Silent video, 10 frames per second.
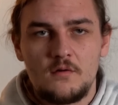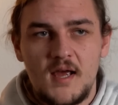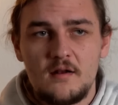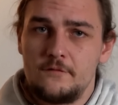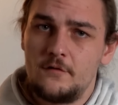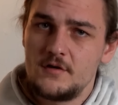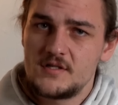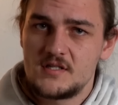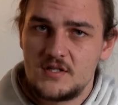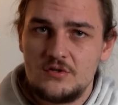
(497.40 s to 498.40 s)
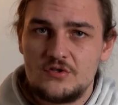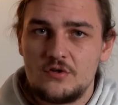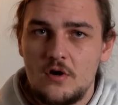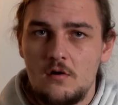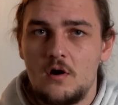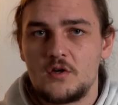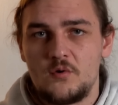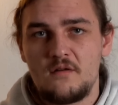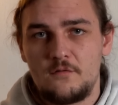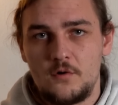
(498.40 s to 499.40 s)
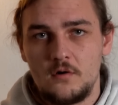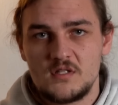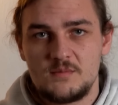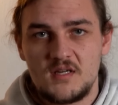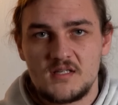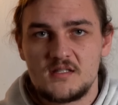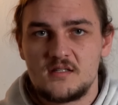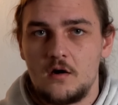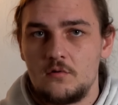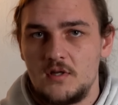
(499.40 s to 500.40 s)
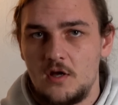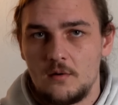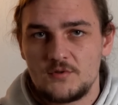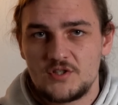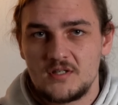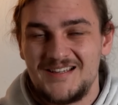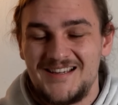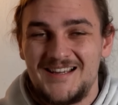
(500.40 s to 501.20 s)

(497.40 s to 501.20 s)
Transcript: kind of forces you to go on gravel roads because it's the only option.